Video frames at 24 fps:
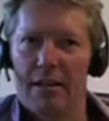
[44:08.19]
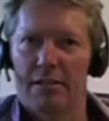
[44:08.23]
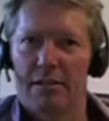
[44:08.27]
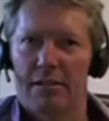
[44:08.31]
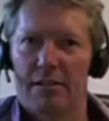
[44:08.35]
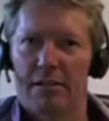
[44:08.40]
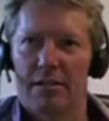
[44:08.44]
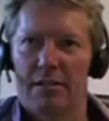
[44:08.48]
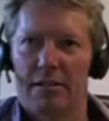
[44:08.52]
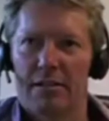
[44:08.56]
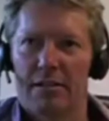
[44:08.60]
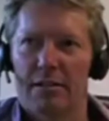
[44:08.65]

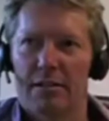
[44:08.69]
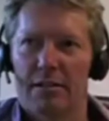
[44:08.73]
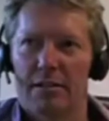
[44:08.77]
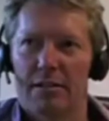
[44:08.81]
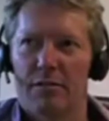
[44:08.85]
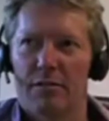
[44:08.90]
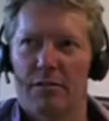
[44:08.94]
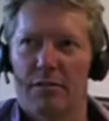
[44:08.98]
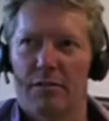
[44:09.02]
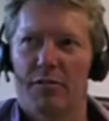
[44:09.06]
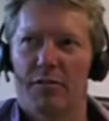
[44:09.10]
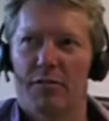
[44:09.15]
Yeah,
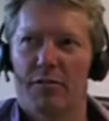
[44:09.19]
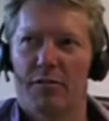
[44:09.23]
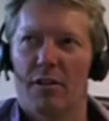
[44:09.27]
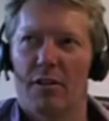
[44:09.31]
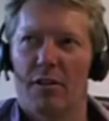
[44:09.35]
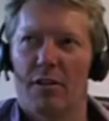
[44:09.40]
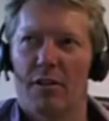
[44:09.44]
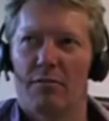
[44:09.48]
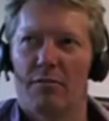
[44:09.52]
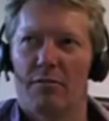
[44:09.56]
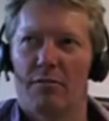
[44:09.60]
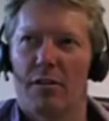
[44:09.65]

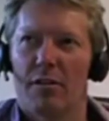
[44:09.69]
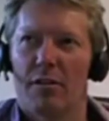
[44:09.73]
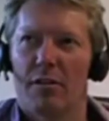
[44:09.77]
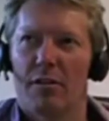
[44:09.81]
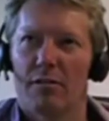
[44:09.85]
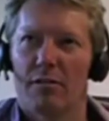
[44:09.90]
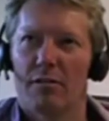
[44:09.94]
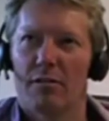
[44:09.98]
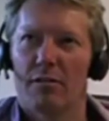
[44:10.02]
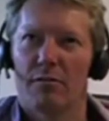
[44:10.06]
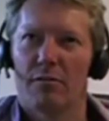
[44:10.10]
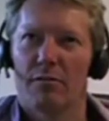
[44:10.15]
we've got
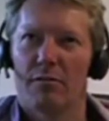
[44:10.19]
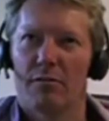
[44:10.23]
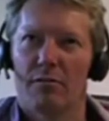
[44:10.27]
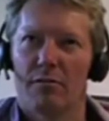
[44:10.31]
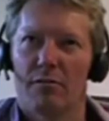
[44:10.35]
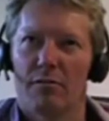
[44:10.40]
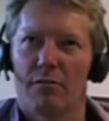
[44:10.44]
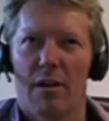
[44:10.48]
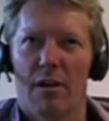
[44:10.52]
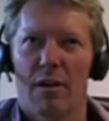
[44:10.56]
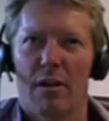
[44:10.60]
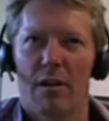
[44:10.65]

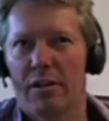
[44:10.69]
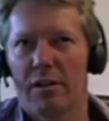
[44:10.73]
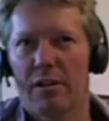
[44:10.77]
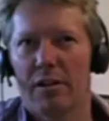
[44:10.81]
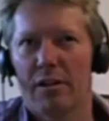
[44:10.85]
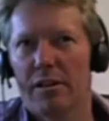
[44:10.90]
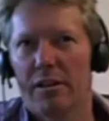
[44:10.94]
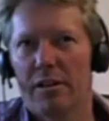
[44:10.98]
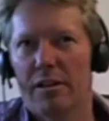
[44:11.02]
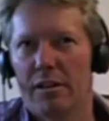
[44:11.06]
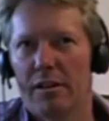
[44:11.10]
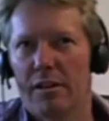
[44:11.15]

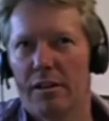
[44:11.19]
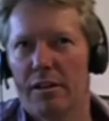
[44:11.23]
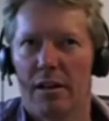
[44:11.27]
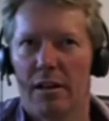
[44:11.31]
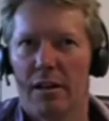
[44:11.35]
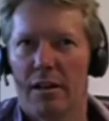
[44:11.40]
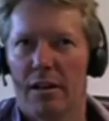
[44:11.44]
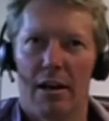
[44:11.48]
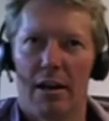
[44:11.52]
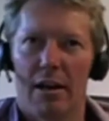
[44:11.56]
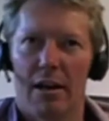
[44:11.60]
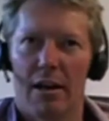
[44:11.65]
roughly
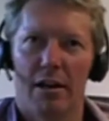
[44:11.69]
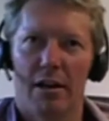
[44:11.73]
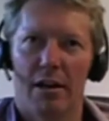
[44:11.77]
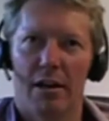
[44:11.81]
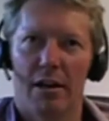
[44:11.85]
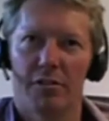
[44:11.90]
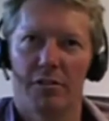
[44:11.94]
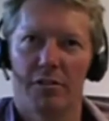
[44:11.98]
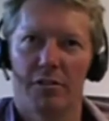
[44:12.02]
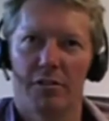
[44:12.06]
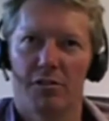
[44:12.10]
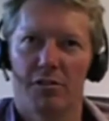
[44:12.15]

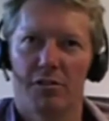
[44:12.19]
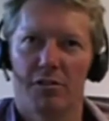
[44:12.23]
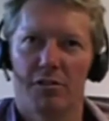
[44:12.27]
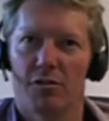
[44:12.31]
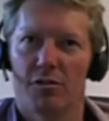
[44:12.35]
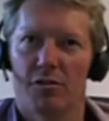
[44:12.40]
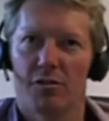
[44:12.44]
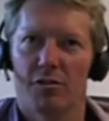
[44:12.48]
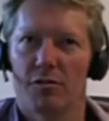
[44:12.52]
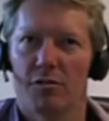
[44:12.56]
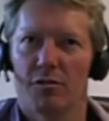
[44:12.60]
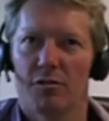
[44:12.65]
100
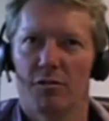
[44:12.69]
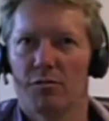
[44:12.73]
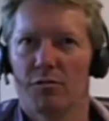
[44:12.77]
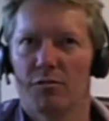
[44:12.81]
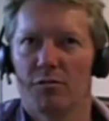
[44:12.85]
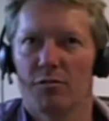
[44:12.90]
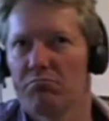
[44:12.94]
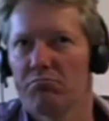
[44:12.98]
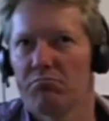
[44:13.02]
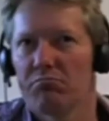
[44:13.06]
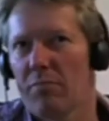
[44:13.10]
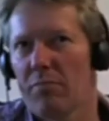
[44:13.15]
to
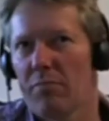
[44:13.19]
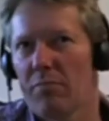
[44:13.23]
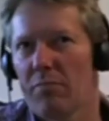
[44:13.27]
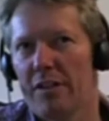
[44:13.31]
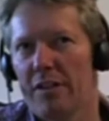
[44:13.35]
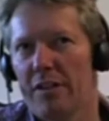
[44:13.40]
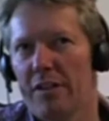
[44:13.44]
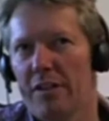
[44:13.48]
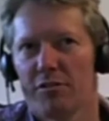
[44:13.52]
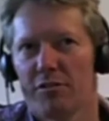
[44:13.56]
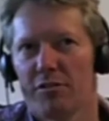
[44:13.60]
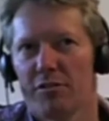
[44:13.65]

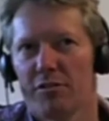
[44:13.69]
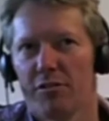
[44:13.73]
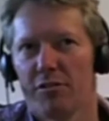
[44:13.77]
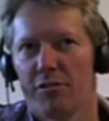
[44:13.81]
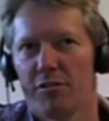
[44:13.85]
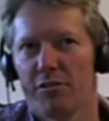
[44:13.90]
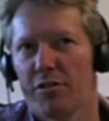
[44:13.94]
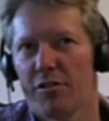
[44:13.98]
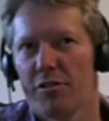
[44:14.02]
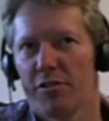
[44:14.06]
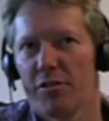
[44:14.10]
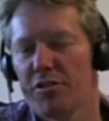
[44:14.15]

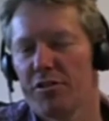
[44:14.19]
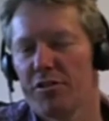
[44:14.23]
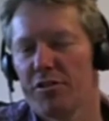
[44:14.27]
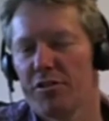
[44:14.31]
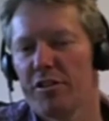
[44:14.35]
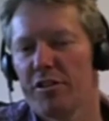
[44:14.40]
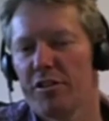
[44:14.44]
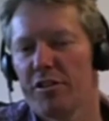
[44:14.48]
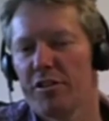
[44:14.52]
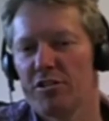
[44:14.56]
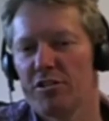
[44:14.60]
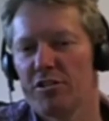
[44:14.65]

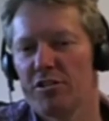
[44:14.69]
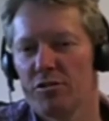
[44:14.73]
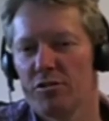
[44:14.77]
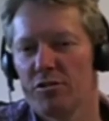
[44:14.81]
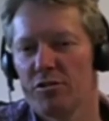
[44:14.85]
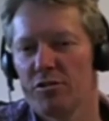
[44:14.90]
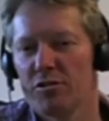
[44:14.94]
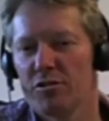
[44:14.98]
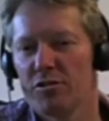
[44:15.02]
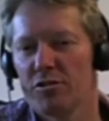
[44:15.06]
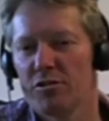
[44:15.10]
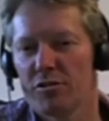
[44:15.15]
130
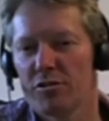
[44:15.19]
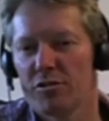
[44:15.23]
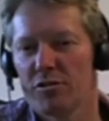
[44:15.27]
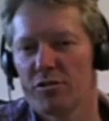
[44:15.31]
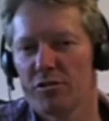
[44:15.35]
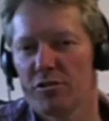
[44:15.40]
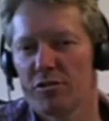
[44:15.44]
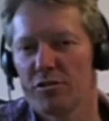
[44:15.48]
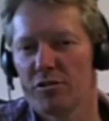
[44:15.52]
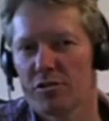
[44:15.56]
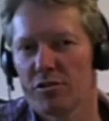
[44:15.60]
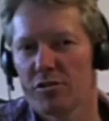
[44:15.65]

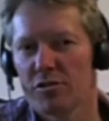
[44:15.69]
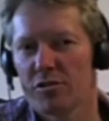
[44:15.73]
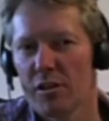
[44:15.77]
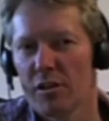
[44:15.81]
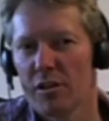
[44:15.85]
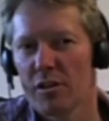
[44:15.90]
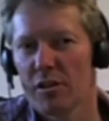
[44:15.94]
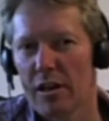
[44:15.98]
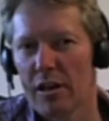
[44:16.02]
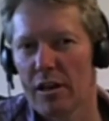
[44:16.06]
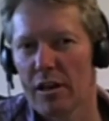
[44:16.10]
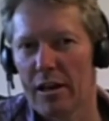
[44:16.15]
students
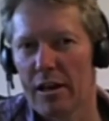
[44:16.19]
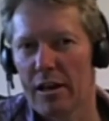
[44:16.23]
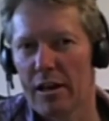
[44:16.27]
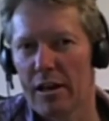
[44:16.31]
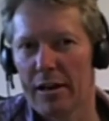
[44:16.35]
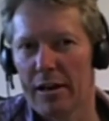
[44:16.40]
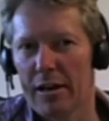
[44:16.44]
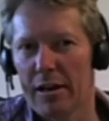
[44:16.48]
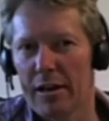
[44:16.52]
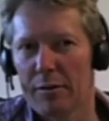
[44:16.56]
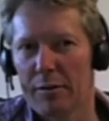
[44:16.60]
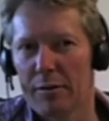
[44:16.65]

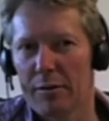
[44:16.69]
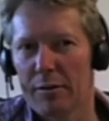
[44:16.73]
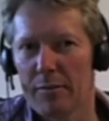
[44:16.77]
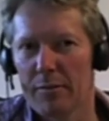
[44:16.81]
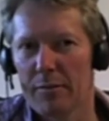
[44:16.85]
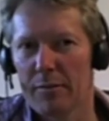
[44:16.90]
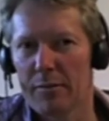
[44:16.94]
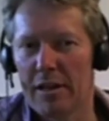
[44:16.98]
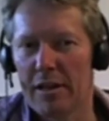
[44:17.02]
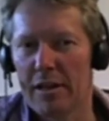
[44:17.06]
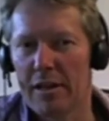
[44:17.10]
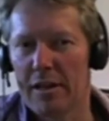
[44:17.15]

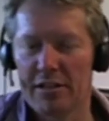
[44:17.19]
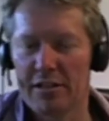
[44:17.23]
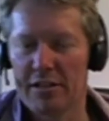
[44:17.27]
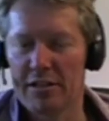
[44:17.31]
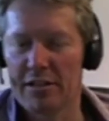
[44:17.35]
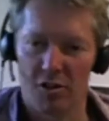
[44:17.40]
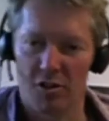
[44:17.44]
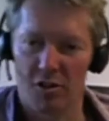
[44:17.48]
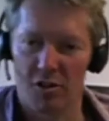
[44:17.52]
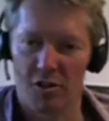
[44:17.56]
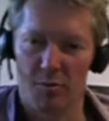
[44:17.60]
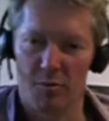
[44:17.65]
each
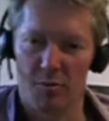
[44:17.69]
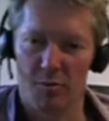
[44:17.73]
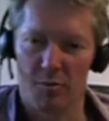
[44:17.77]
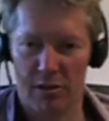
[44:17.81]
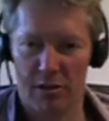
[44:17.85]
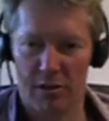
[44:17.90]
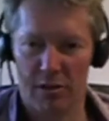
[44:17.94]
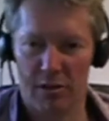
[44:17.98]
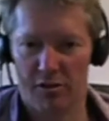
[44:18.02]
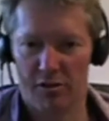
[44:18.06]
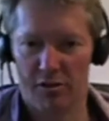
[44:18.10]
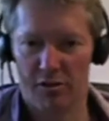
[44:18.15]
term. Where
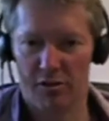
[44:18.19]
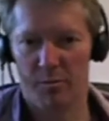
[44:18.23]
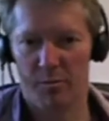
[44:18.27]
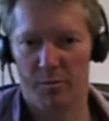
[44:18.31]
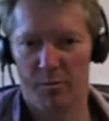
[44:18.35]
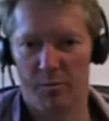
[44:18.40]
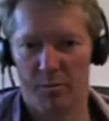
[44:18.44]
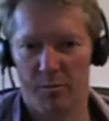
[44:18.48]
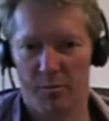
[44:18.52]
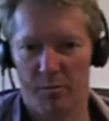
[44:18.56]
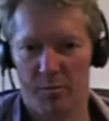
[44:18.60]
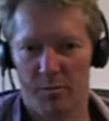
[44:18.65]
term
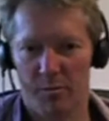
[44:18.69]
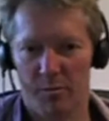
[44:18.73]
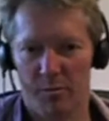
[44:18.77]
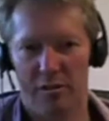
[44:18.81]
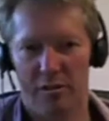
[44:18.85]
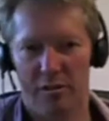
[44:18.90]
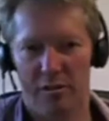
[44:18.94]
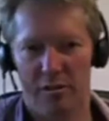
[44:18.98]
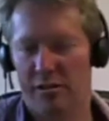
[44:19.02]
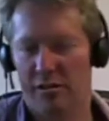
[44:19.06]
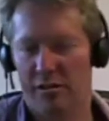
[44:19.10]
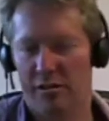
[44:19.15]
is a
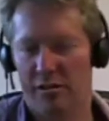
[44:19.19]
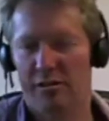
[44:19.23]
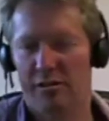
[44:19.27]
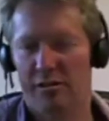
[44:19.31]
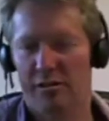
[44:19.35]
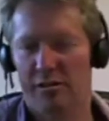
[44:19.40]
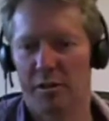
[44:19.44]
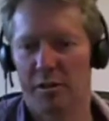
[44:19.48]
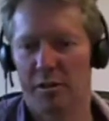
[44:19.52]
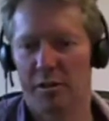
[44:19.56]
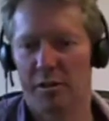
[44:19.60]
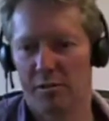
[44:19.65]

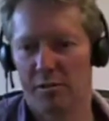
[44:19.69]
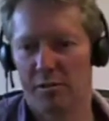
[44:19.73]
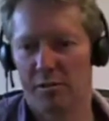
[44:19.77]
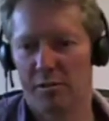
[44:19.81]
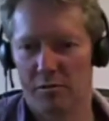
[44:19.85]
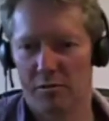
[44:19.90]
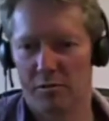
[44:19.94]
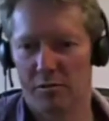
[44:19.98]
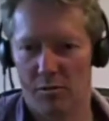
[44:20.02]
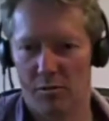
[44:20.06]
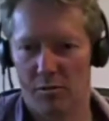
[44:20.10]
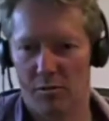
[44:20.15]
6-week
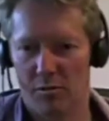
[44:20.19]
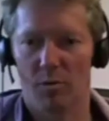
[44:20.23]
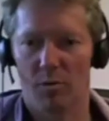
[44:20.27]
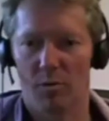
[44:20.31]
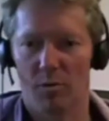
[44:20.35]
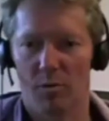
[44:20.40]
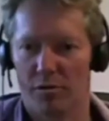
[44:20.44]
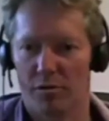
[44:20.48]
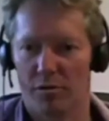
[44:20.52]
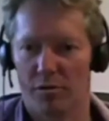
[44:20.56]
course,